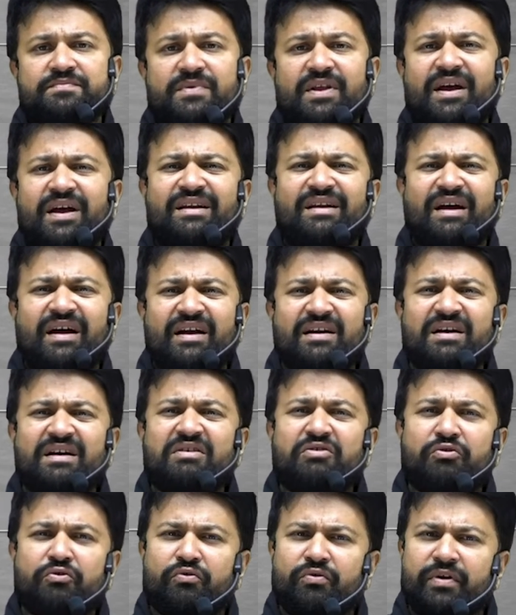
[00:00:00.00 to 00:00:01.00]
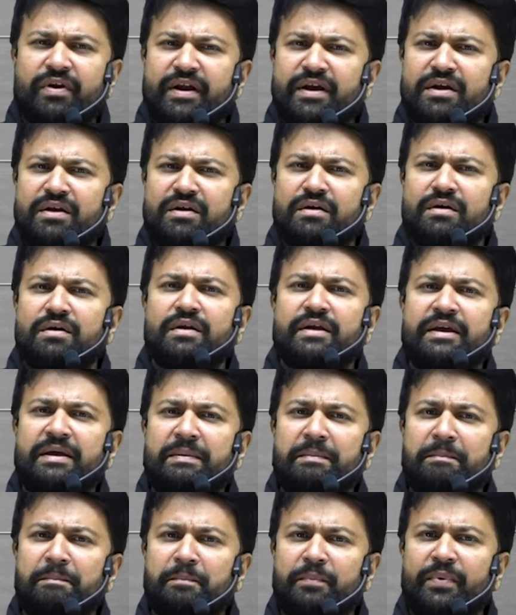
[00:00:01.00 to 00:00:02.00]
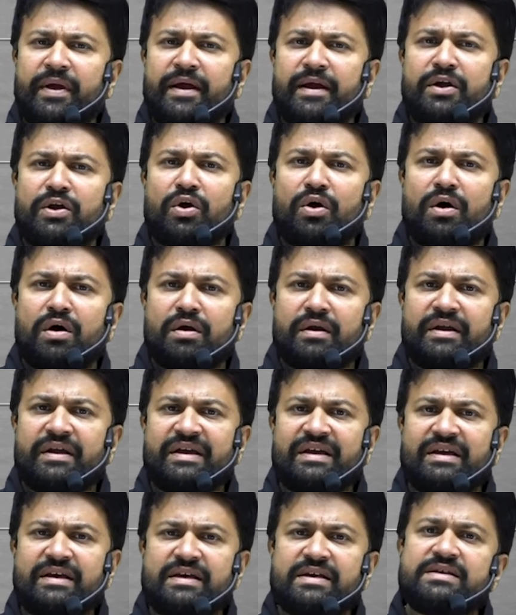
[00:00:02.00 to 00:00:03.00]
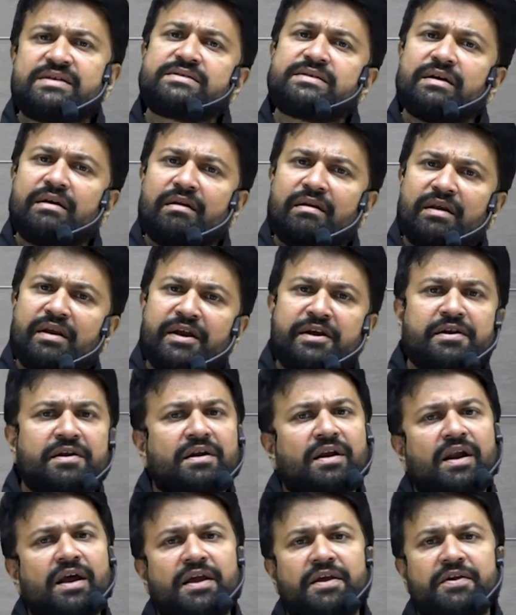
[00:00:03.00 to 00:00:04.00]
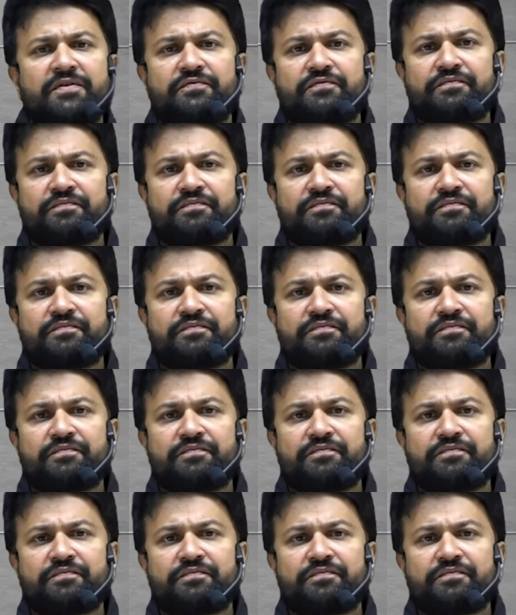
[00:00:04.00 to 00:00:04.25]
and had a greater impact on his later life.